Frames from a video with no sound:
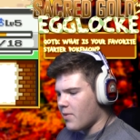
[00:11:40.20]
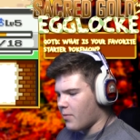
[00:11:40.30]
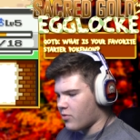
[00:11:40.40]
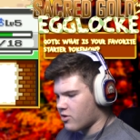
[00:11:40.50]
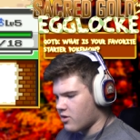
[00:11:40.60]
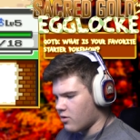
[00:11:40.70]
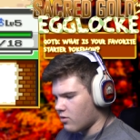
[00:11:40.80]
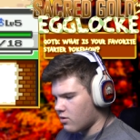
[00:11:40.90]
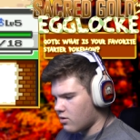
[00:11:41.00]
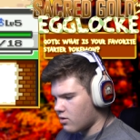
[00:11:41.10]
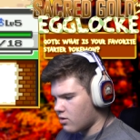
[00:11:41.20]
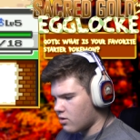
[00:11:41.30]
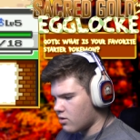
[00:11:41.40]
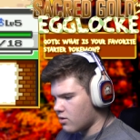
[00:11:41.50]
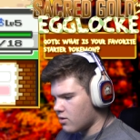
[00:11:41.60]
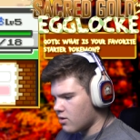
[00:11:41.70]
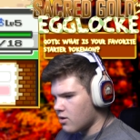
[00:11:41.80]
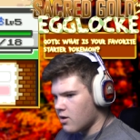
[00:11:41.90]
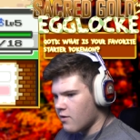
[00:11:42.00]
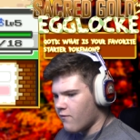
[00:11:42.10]
about Pursuit.
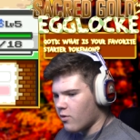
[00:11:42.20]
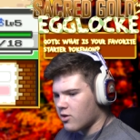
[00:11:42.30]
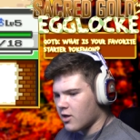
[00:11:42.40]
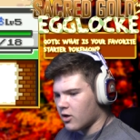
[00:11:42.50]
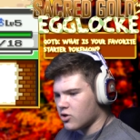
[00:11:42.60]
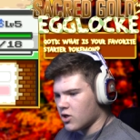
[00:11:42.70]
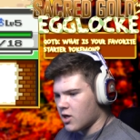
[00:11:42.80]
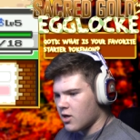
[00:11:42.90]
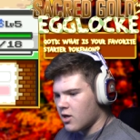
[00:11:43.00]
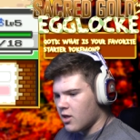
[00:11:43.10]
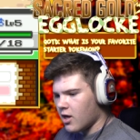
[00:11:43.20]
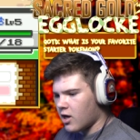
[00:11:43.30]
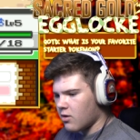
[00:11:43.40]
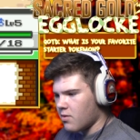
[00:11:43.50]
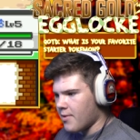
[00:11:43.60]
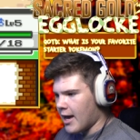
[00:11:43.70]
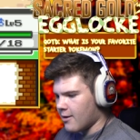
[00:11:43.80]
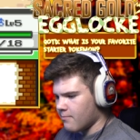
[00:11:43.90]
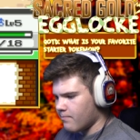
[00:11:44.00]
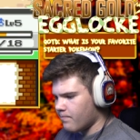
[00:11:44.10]
Focus energy. That could be bad.
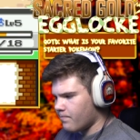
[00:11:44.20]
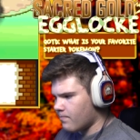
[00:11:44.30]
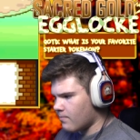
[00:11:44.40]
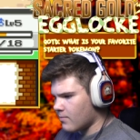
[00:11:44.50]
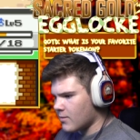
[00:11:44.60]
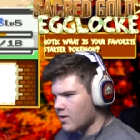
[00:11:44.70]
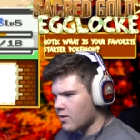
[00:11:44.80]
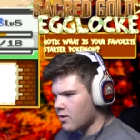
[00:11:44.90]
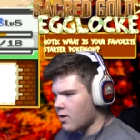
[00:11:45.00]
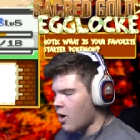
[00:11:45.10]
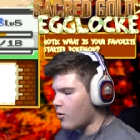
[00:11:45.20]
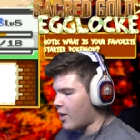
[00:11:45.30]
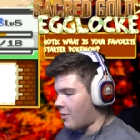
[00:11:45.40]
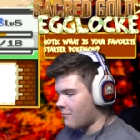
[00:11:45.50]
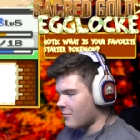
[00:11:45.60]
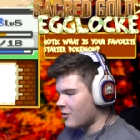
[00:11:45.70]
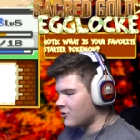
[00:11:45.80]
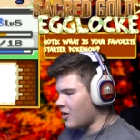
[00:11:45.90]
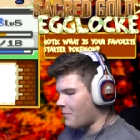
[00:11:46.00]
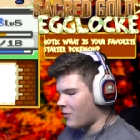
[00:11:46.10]
Okay, good job,